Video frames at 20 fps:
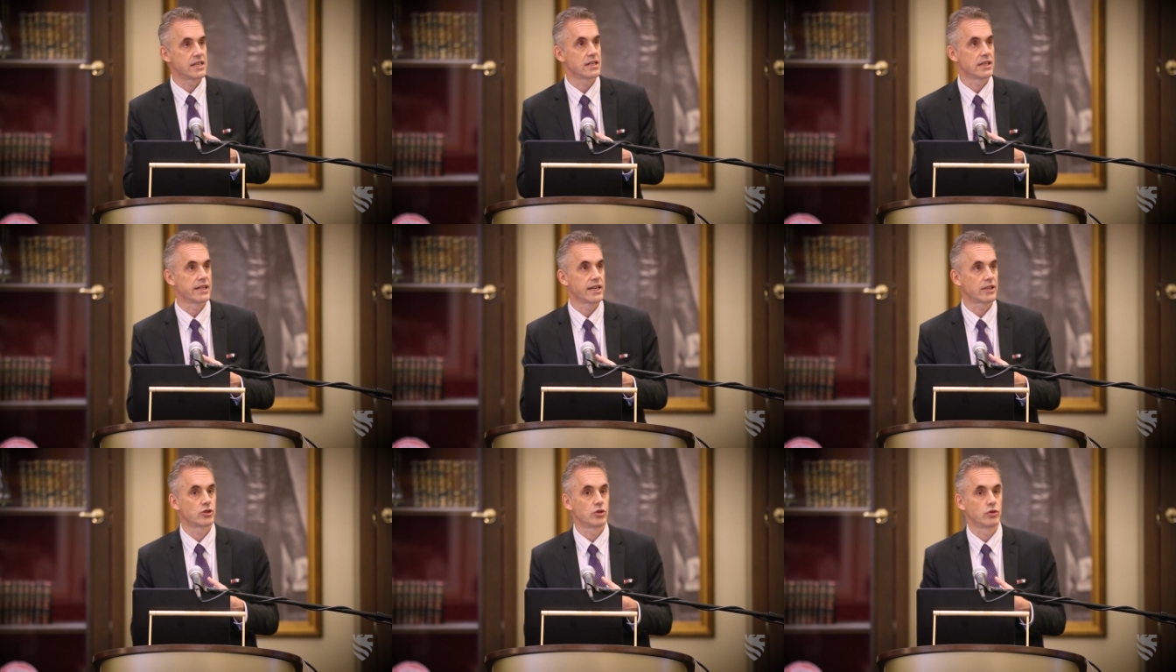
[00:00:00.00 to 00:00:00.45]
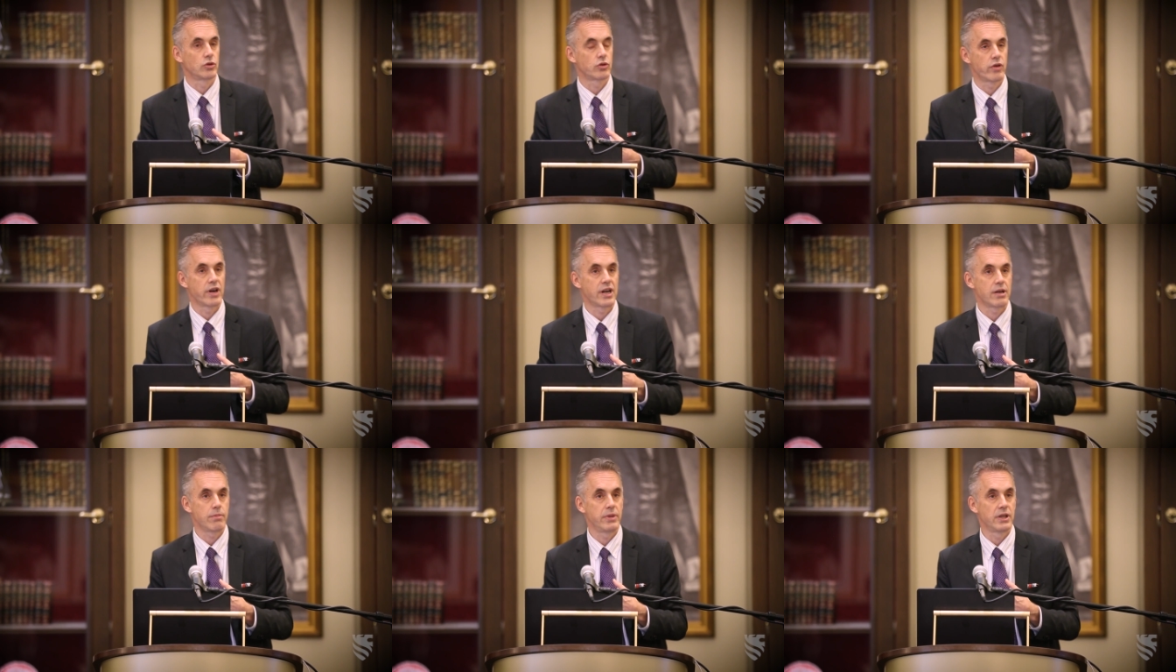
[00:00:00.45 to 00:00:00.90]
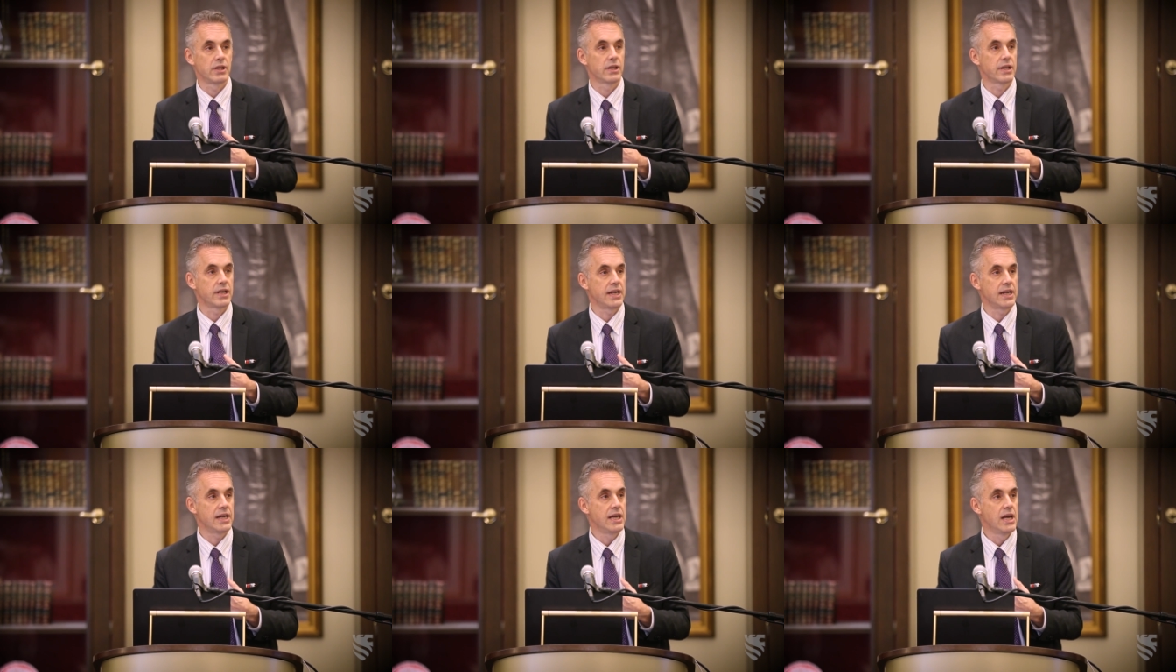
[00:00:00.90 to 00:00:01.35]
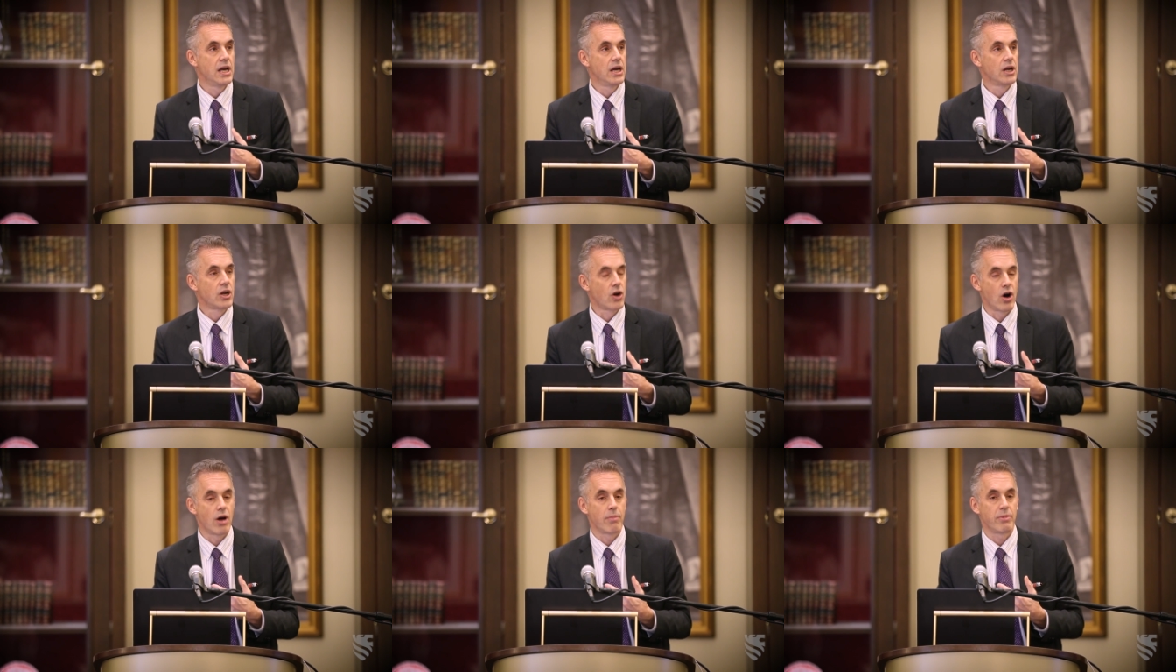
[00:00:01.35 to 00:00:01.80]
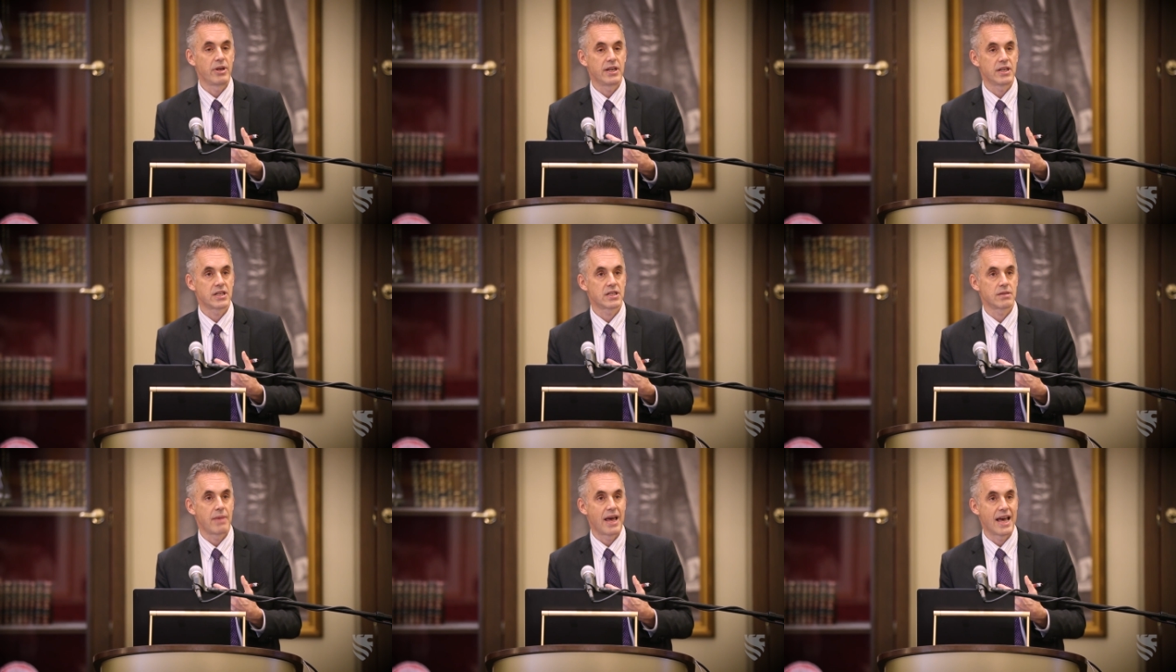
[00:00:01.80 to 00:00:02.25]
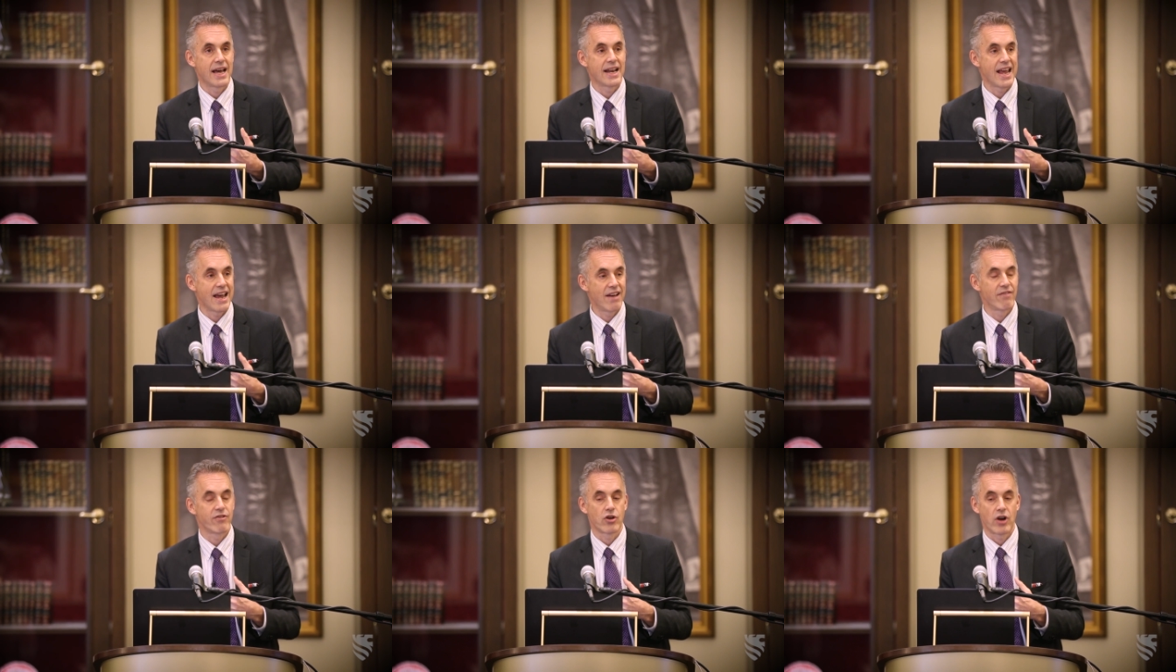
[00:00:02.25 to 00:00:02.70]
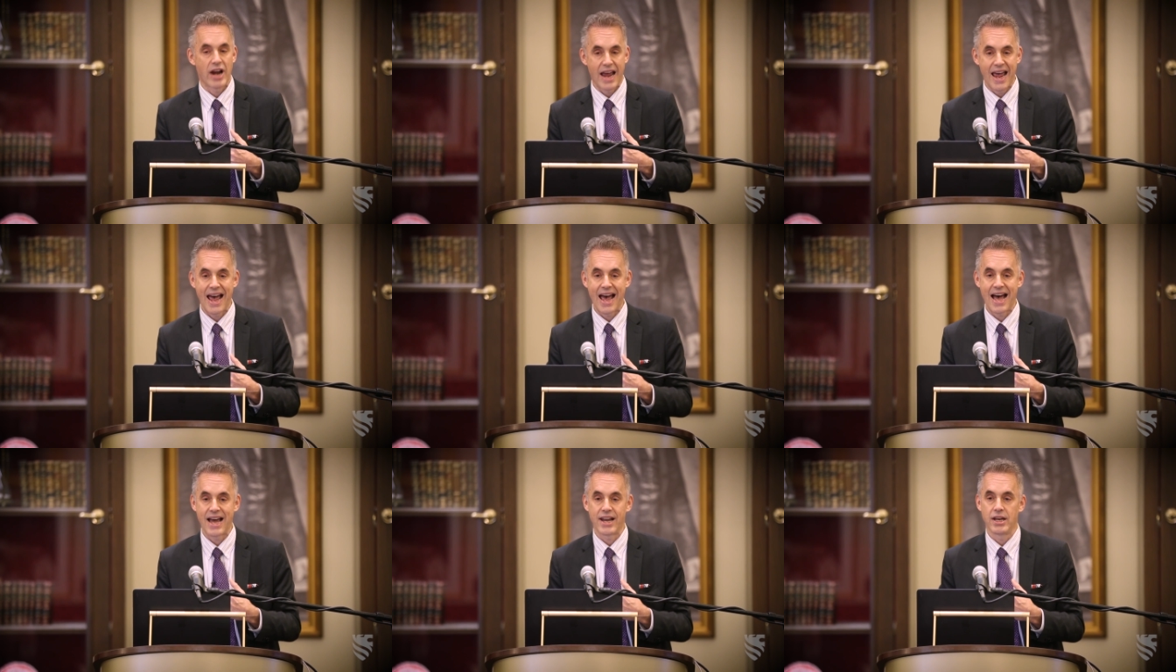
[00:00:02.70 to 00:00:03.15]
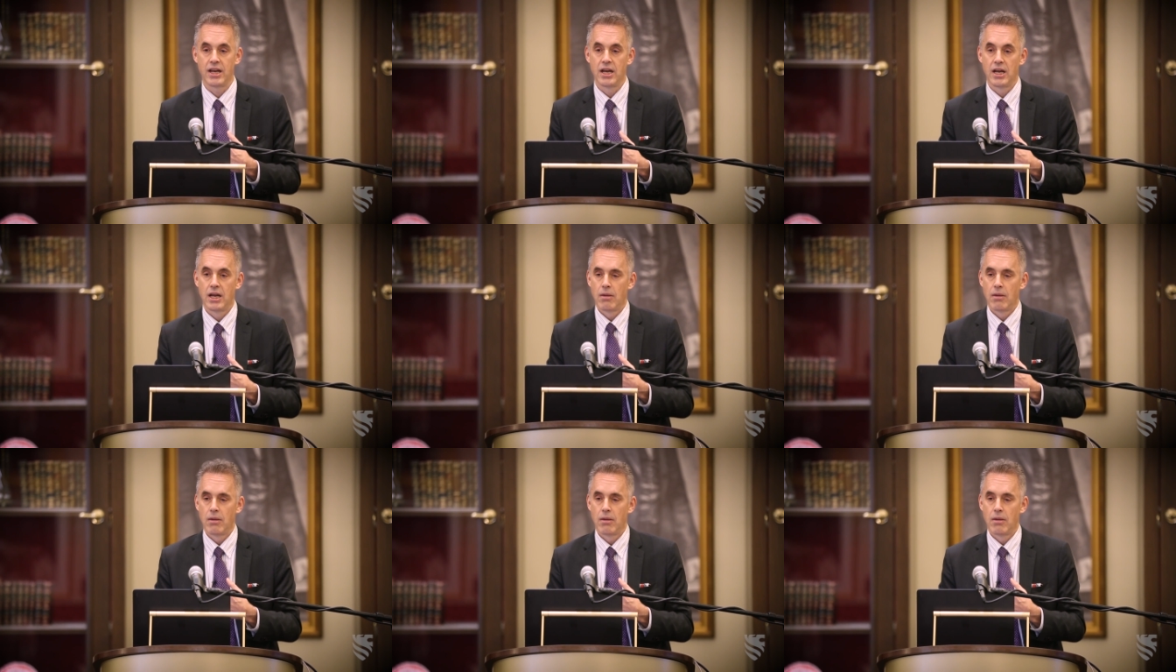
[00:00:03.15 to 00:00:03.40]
intellectual credibility communism had ever had